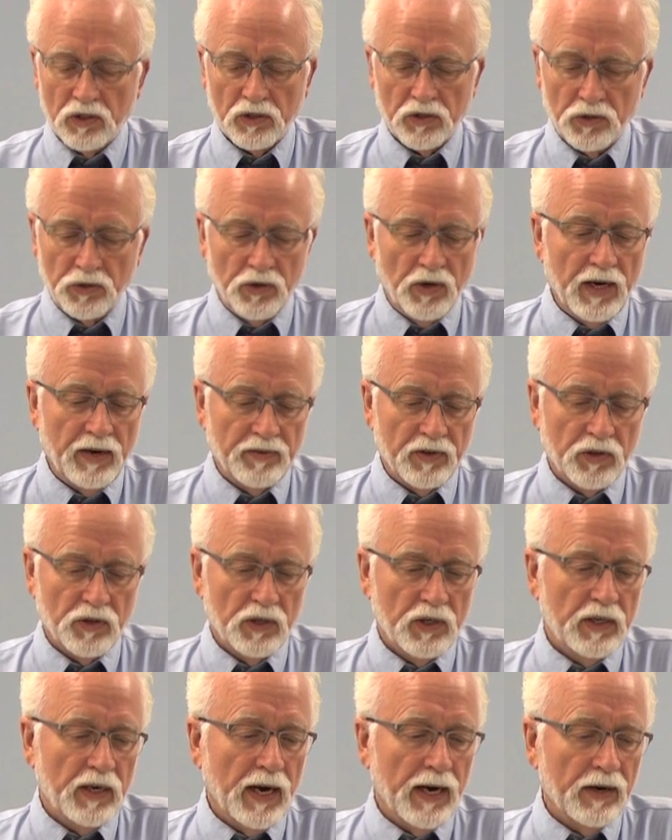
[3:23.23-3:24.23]
so you'll have a
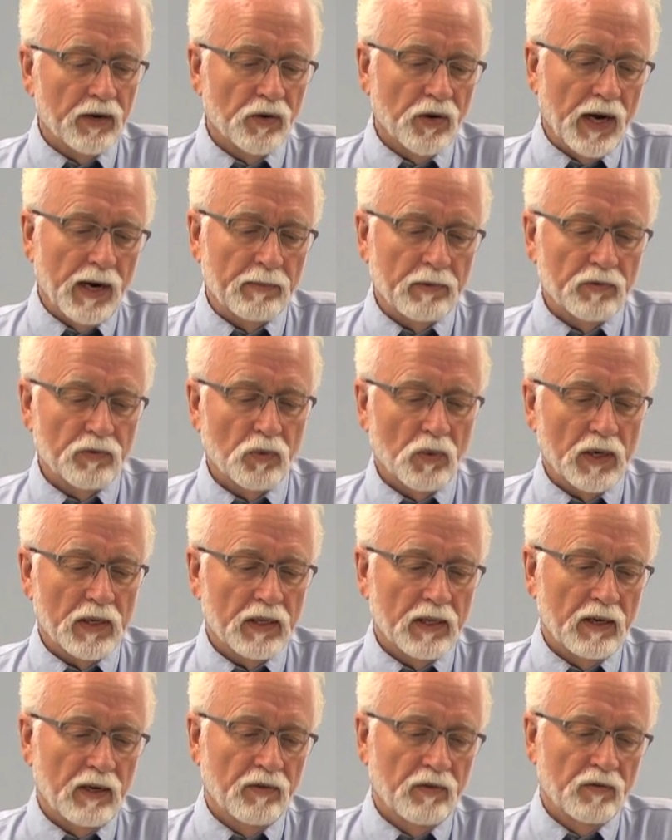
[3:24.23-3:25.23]
good diagram of
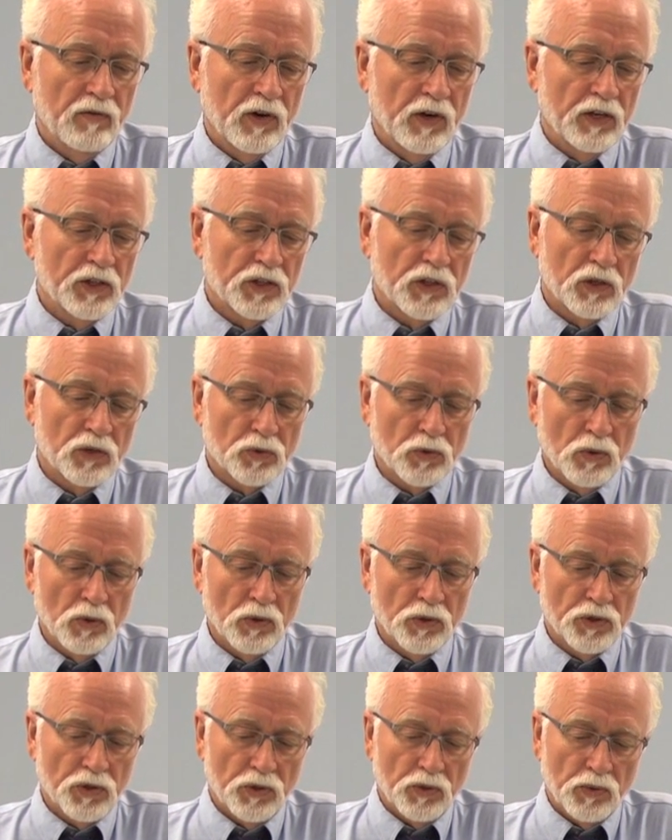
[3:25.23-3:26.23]
what the various
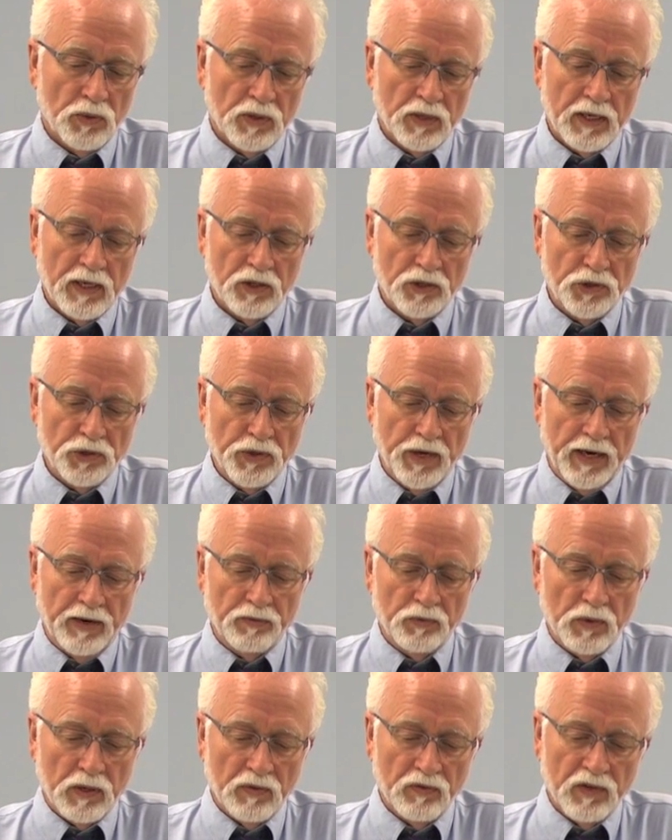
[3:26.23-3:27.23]
controls do in case you
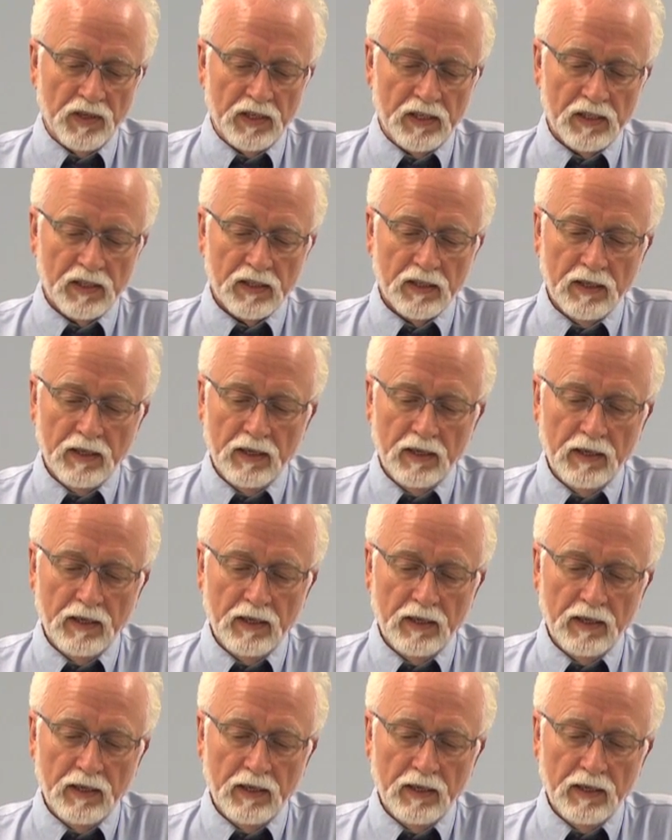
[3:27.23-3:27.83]
have one of these.